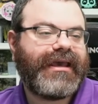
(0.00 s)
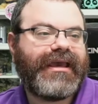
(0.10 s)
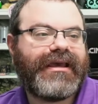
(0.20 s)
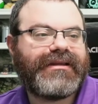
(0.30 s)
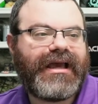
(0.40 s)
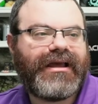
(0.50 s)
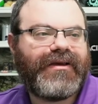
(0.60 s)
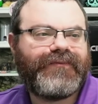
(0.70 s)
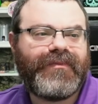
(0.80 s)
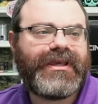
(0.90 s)
And
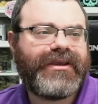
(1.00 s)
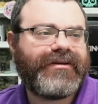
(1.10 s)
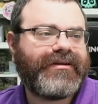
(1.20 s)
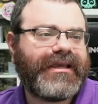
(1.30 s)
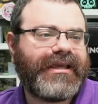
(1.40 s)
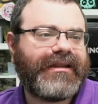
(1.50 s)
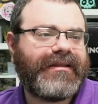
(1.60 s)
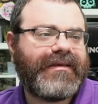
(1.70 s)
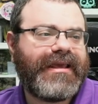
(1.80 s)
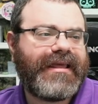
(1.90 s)
uh, from here, it,
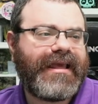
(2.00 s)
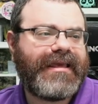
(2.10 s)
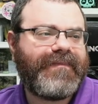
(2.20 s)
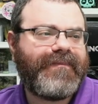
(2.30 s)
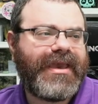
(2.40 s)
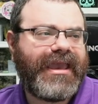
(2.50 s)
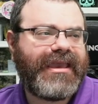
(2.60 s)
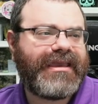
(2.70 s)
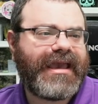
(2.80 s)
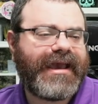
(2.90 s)
it, it
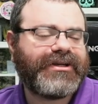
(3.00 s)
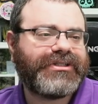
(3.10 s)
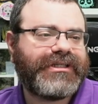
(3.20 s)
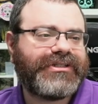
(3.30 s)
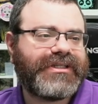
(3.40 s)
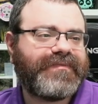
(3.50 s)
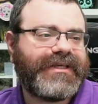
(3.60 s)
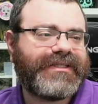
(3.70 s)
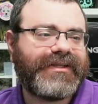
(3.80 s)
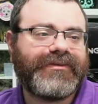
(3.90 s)
may actually just
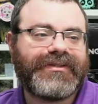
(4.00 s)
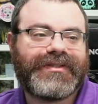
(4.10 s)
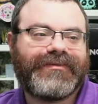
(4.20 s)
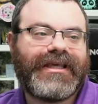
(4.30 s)
be singles.